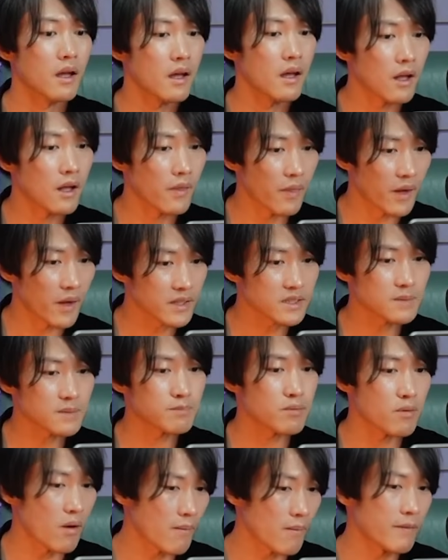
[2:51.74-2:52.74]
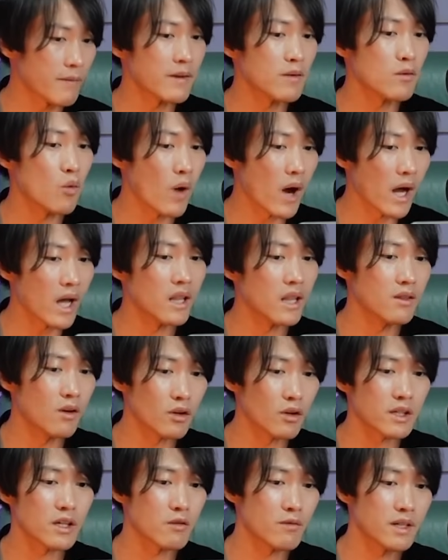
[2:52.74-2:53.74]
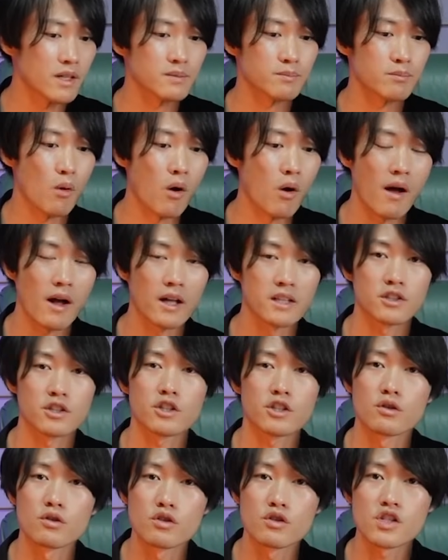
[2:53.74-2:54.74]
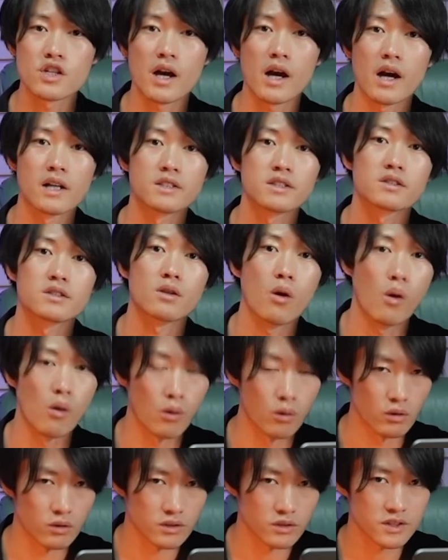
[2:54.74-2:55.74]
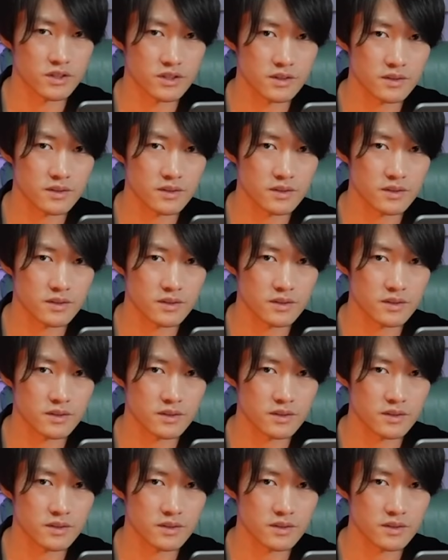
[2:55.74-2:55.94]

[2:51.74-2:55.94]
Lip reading: That's probably why Loki was born as huge as Oars.